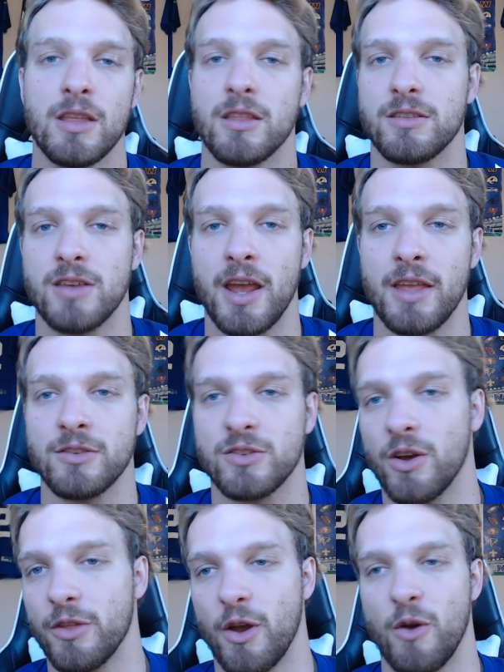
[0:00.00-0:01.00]
The Titans,
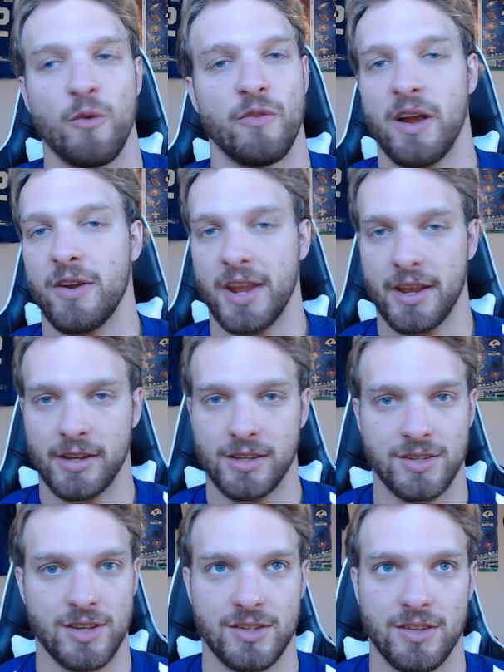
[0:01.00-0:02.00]
although very
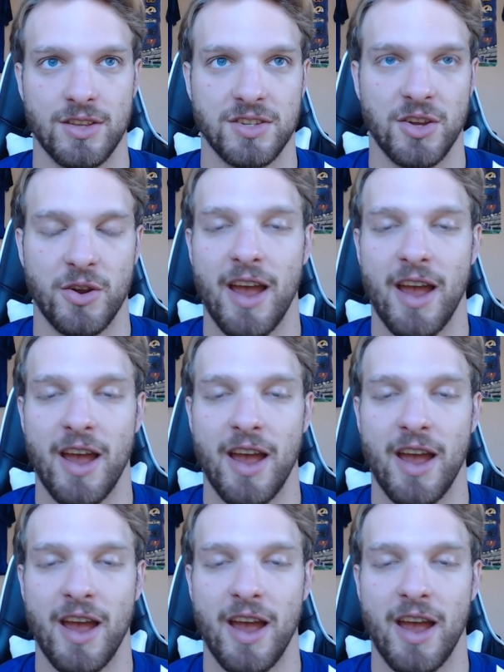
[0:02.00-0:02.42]
inconsistent this year,